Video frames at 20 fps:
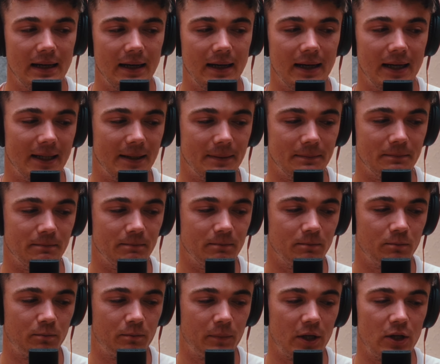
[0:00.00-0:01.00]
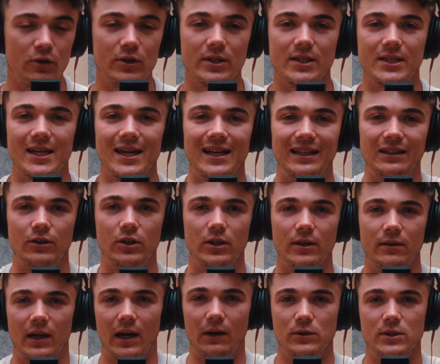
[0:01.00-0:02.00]
Um, but you can tell that
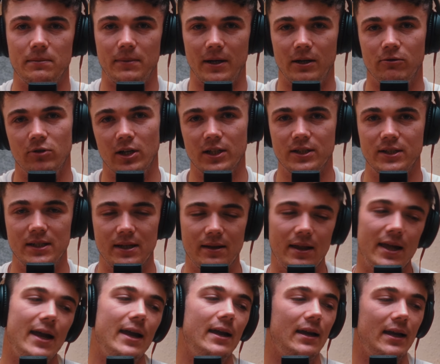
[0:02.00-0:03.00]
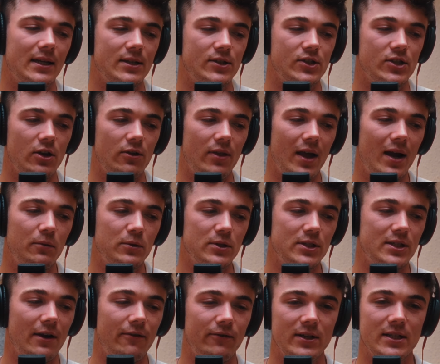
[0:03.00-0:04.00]
I was a bit rusty there. And so that was
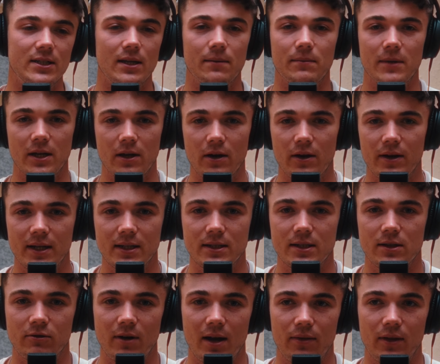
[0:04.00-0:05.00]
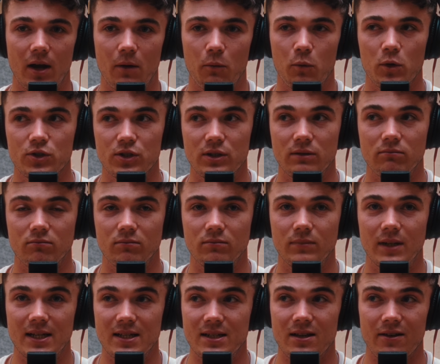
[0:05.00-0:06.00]
definitely something going into the round that I wasn't
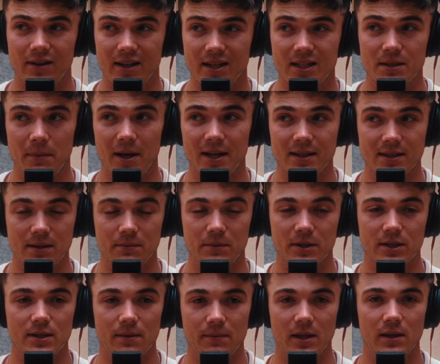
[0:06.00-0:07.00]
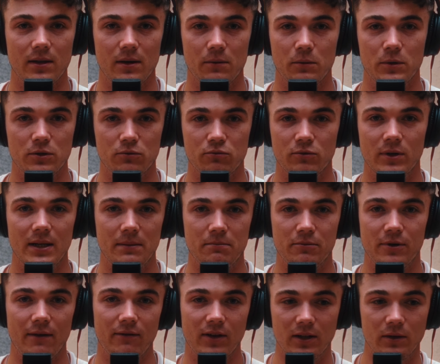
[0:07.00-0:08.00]
necessarily expecting, but something that was really
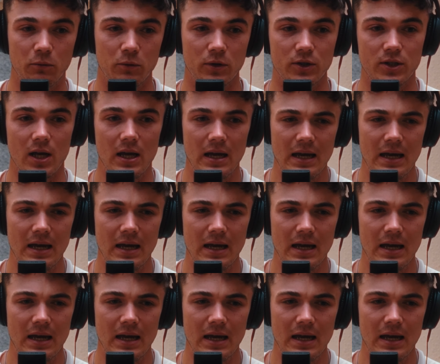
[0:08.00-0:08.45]
prevalent was